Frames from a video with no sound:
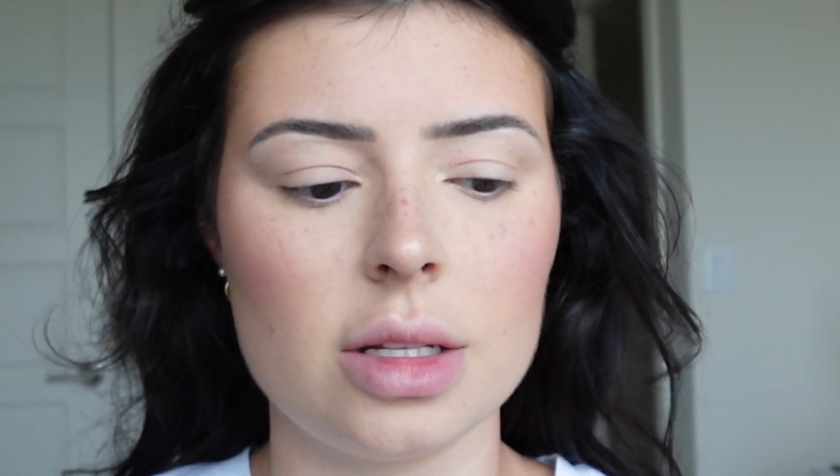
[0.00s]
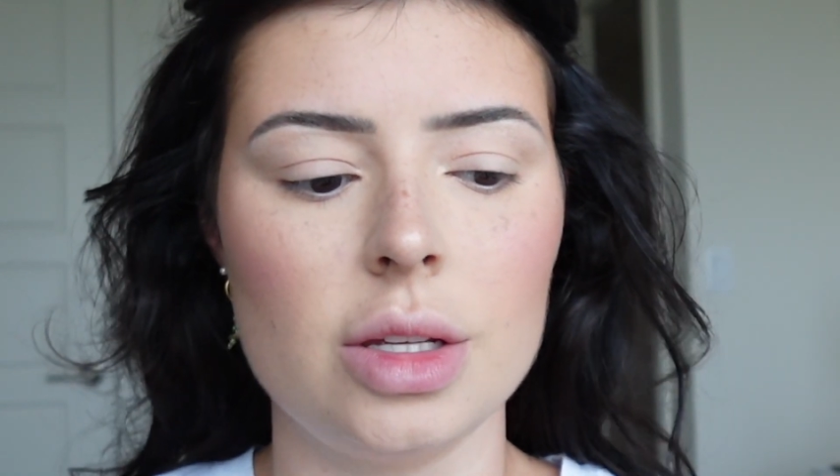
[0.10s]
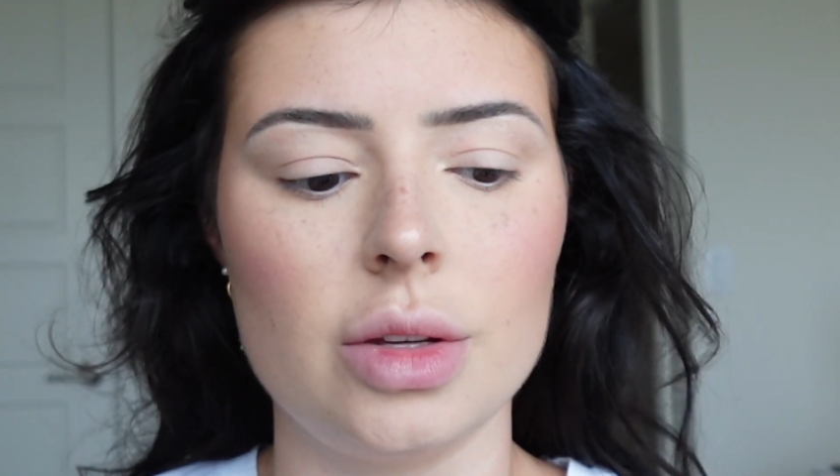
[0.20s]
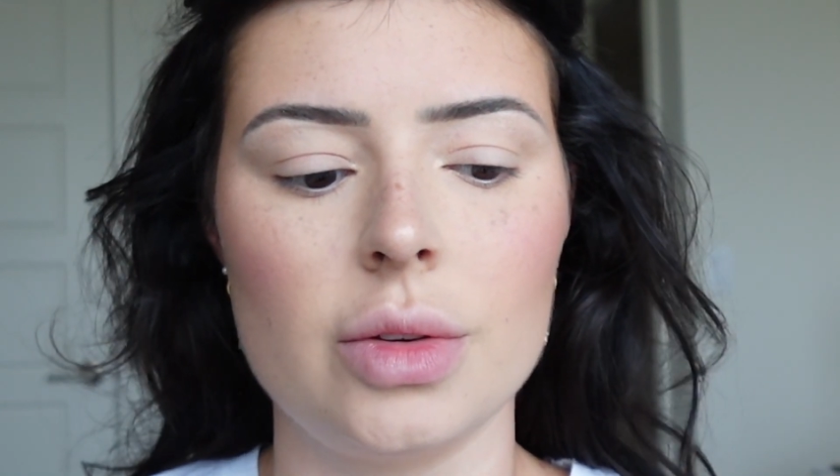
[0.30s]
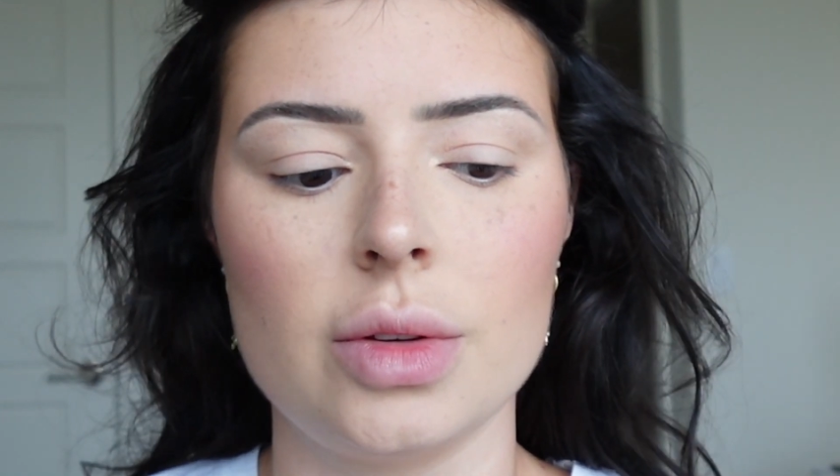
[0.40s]
to
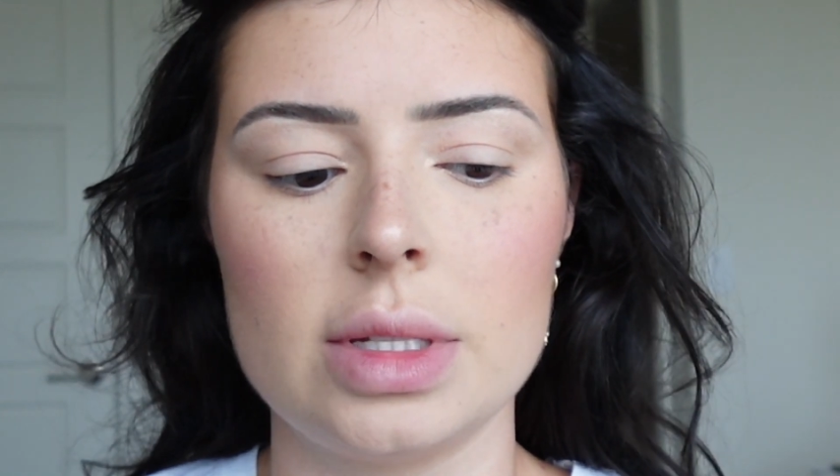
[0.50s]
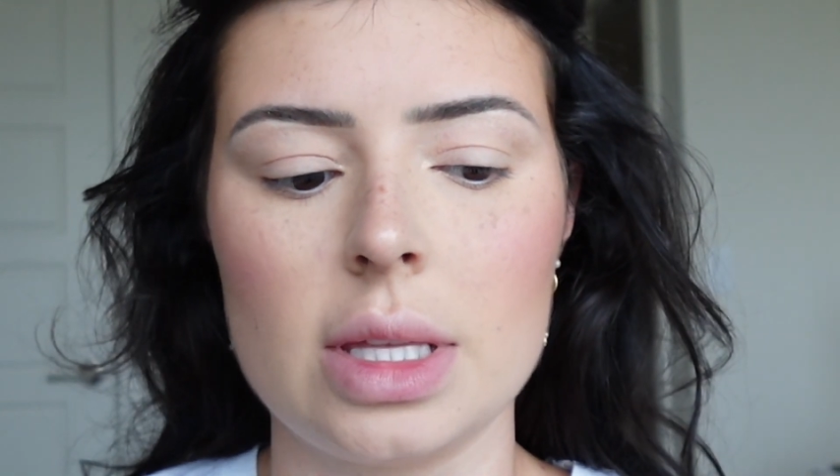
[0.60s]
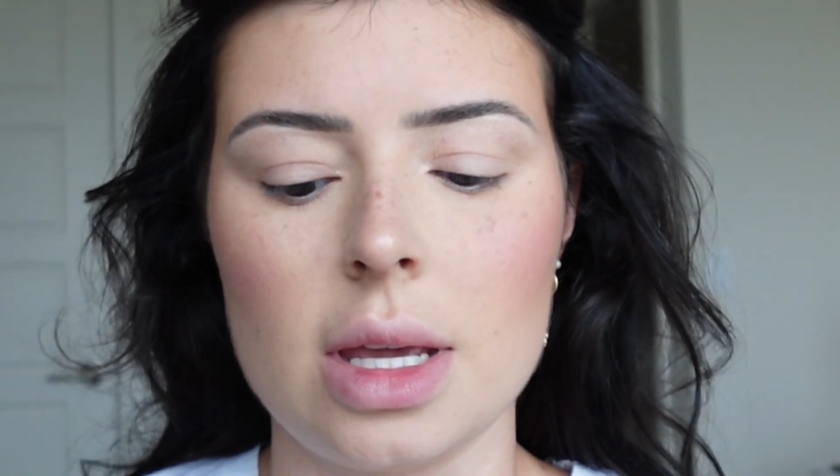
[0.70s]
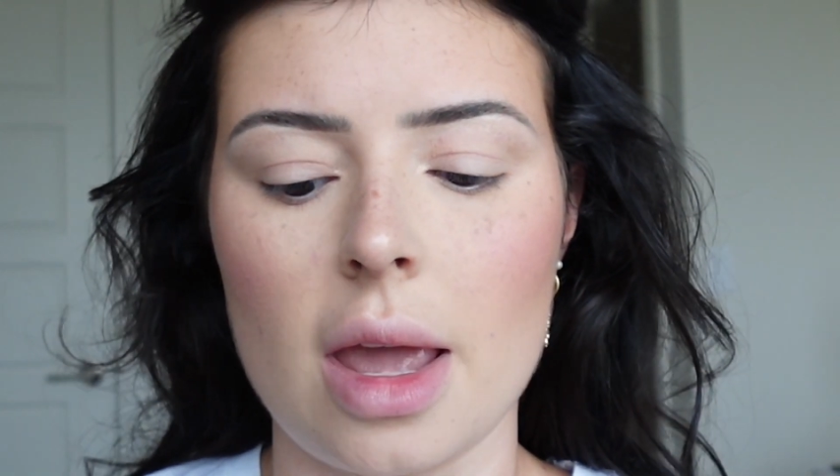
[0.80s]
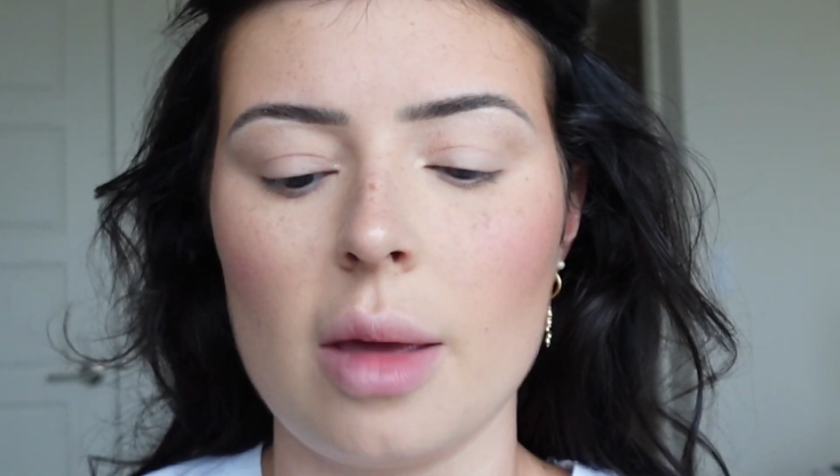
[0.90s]
use
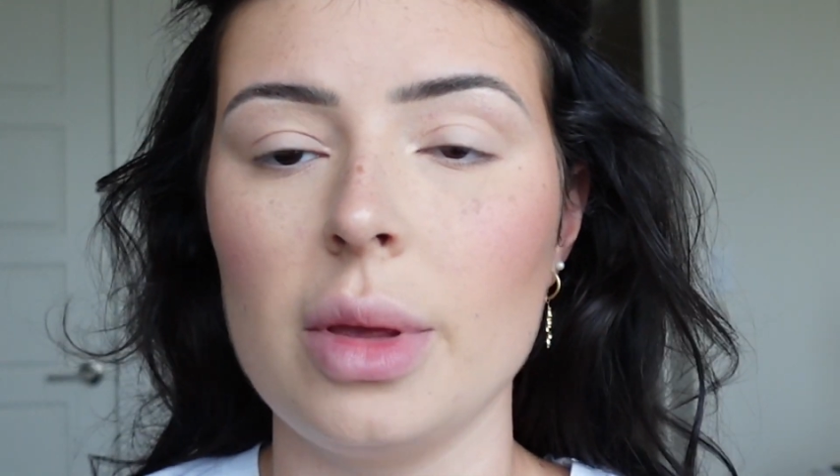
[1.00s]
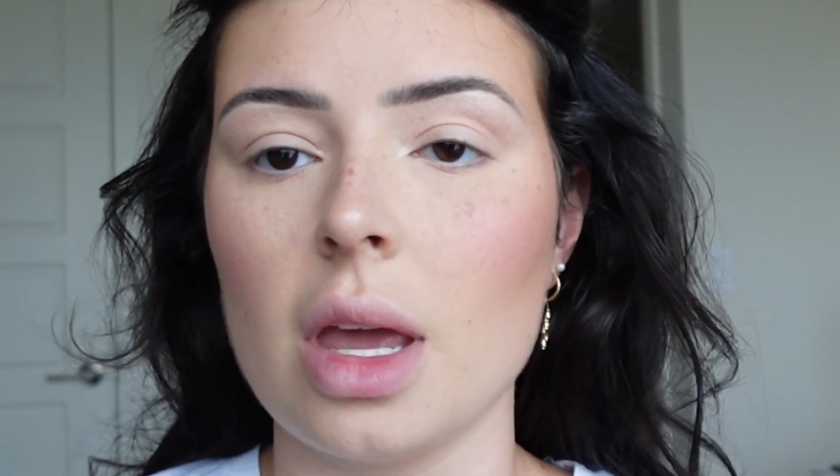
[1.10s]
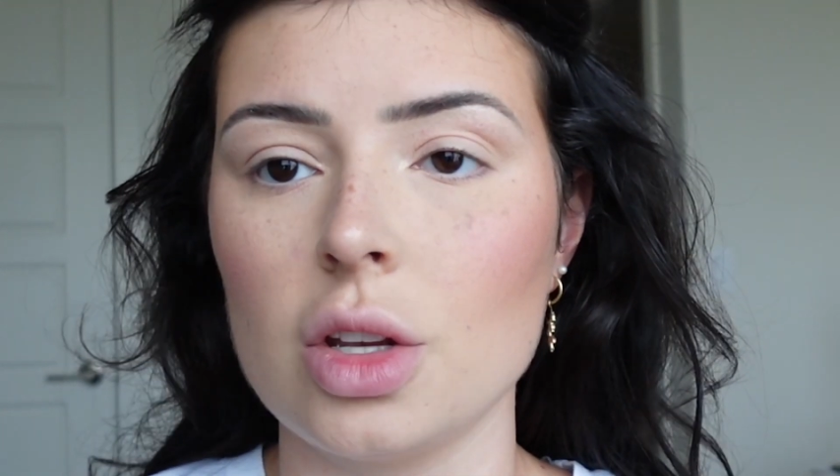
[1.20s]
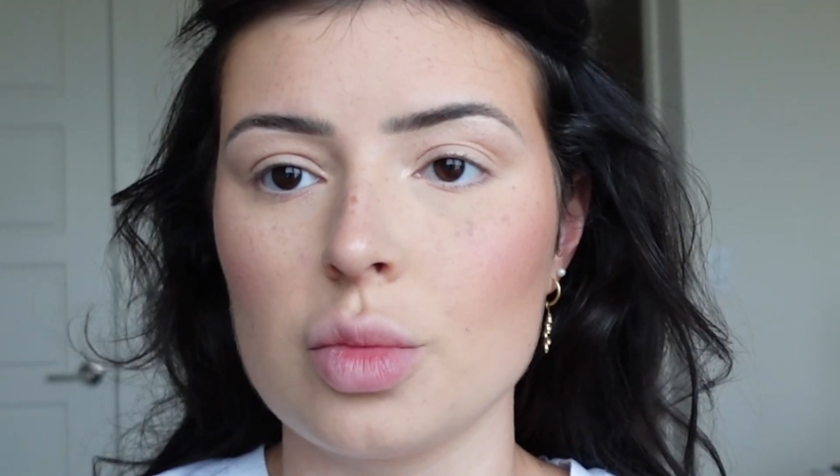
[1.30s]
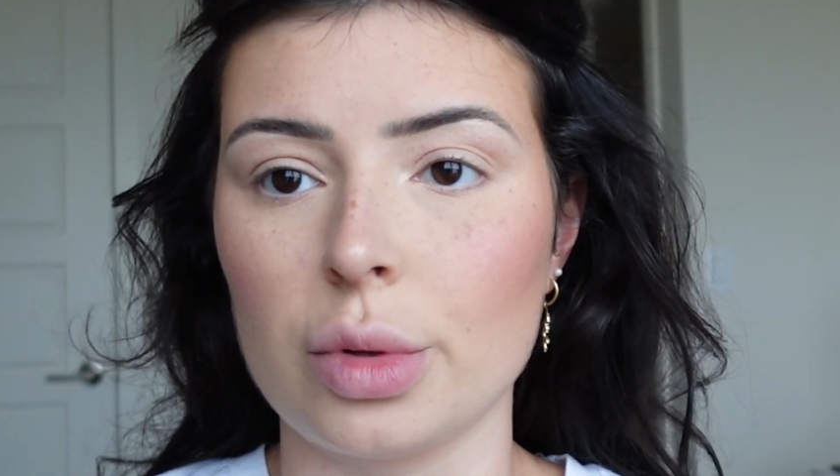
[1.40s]
the ABH